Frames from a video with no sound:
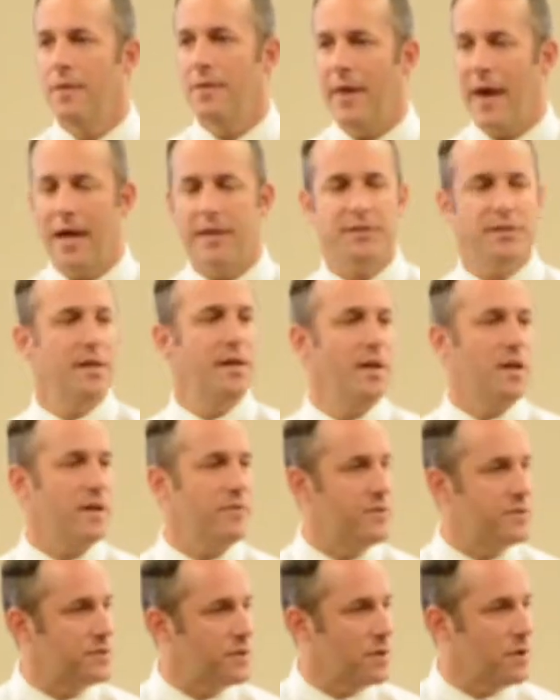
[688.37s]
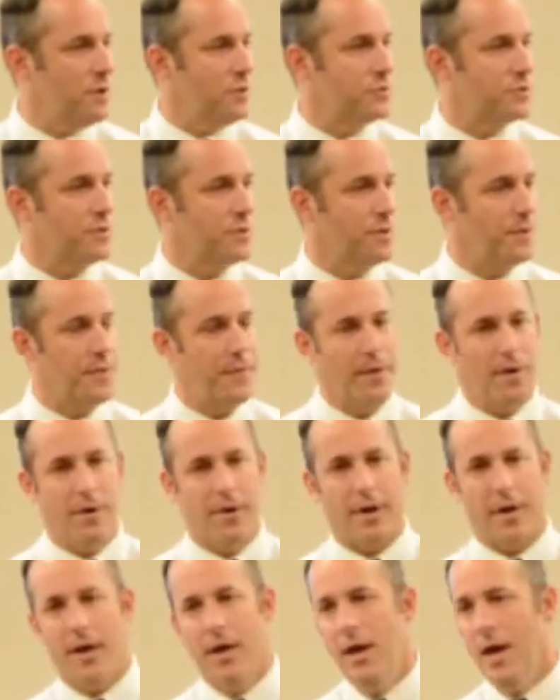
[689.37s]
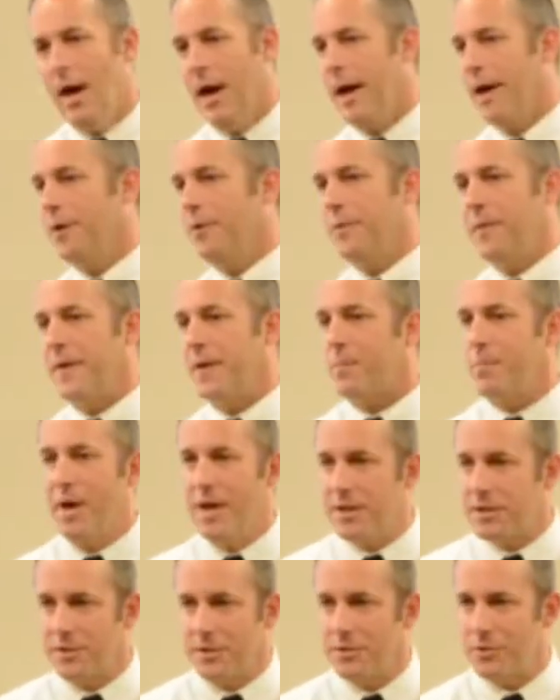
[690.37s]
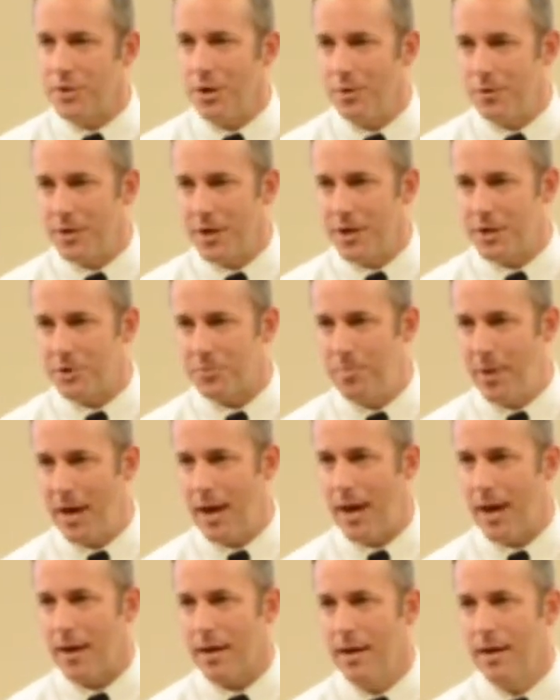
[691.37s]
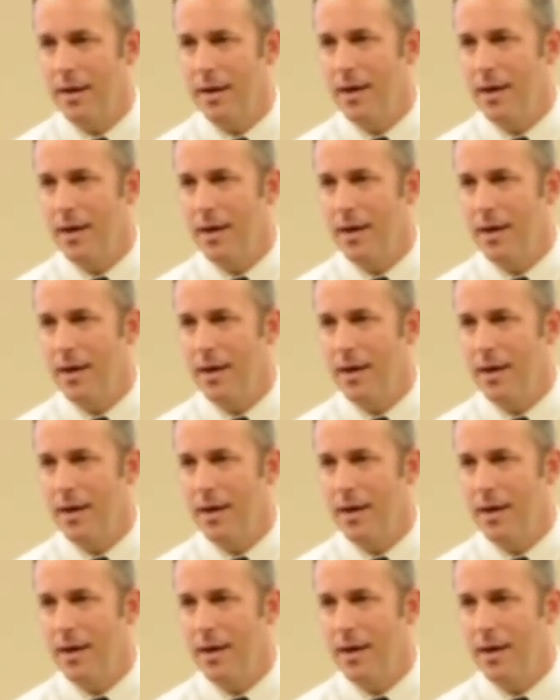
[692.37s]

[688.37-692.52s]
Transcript: That's going to give us the cultural authority. I don't think medicine's holding us back.